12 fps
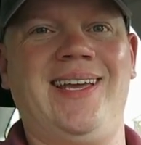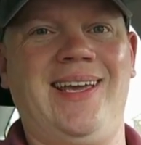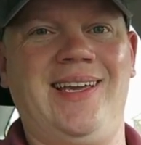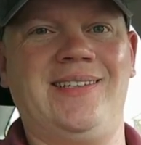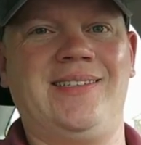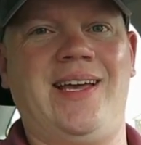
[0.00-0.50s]

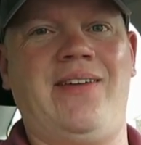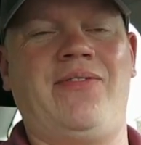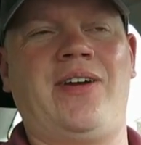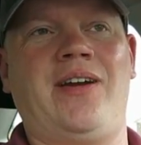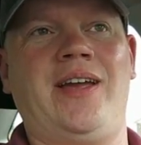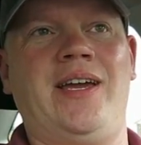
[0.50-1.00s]
is that
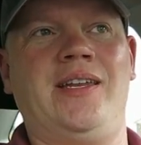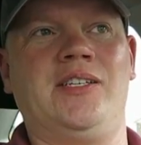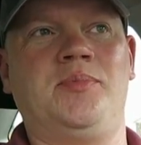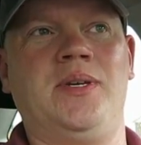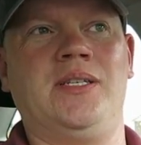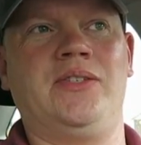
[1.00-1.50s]
very
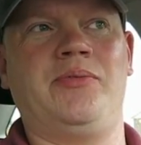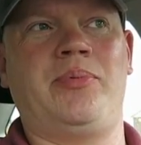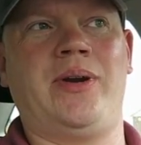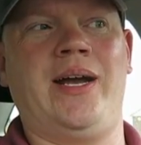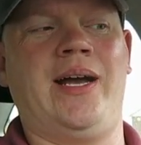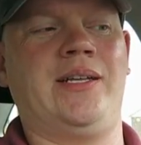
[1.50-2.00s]
inexpensive
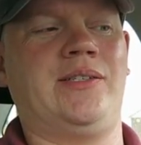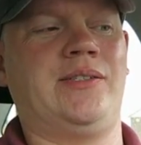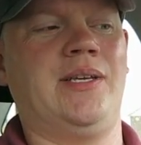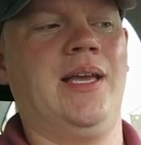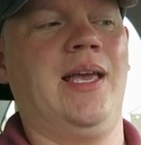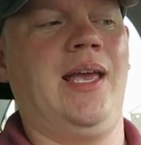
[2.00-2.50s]

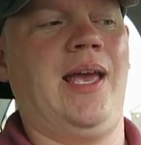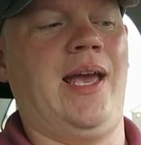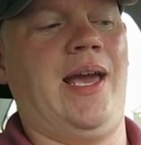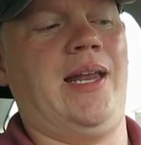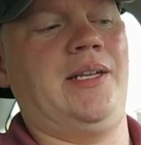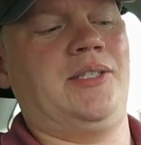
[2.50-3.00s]
price,
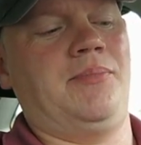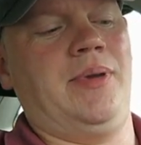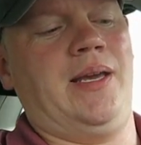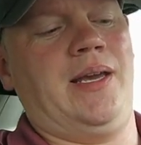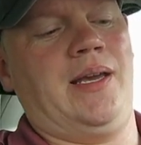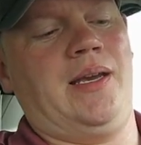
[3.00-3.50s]
and it's a
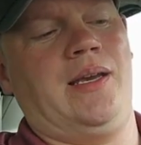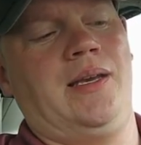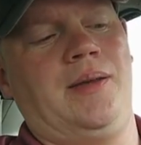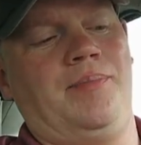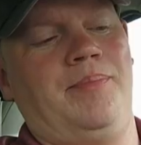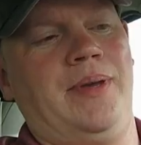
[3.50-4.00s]
big,
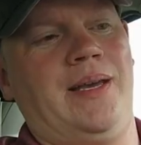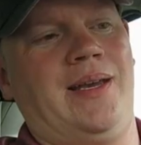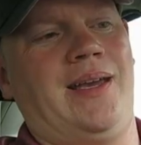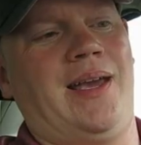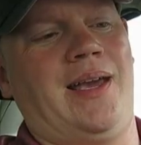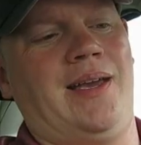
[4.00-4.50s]

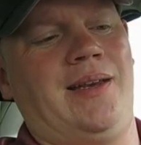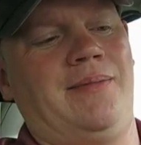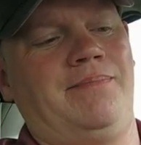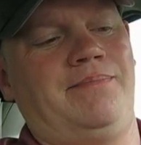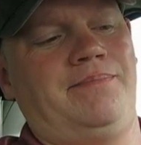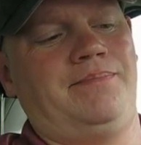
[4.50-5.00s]
big
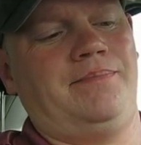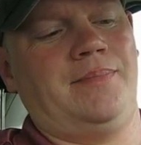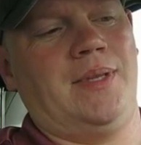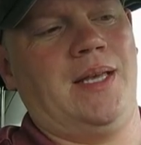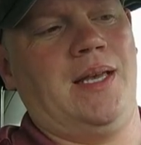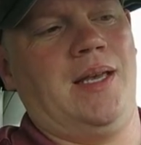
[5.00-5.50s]
can.
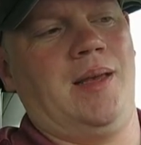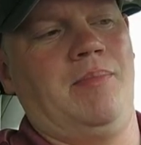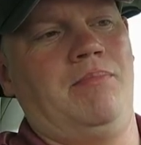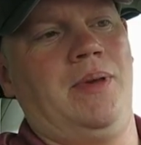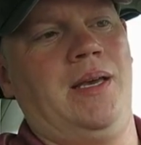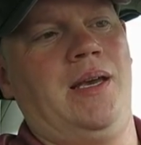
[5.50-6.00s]

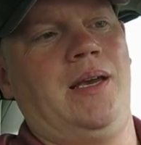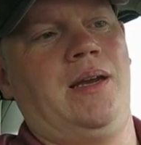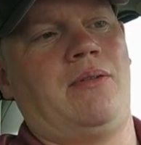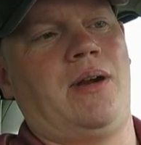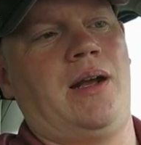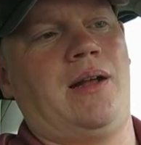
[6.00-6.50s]
Big,
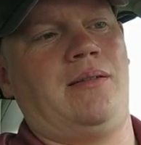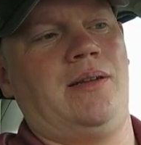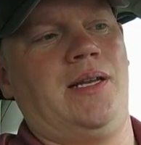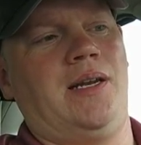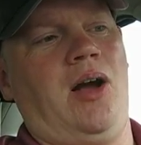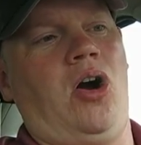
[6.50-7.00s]
round,
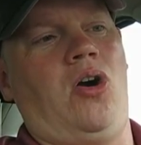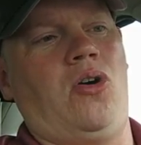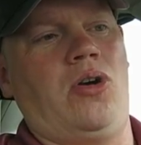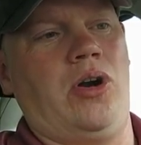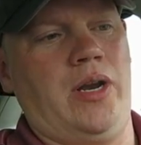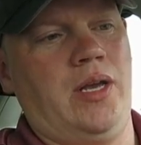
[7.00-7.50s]
and
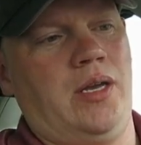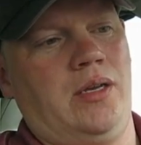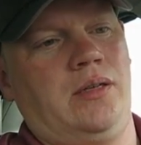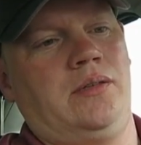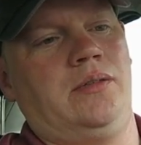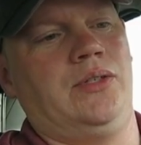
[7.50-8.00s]
hard.
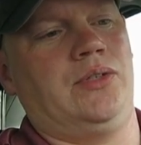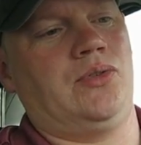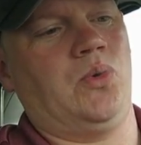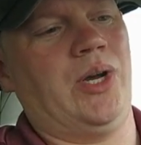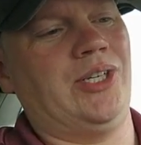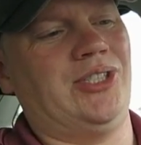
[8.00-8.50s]
Just
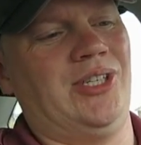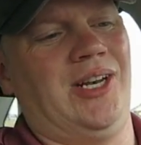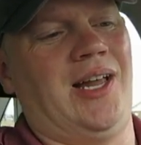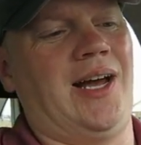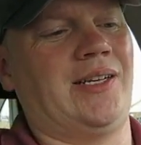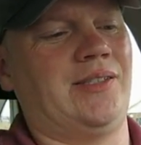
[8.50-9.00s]
the way she
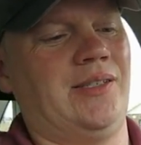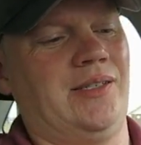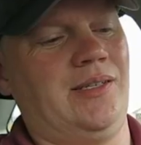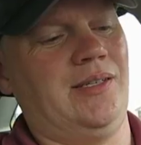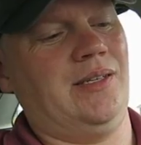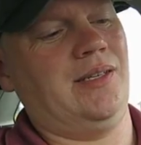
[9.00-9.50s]
likes it.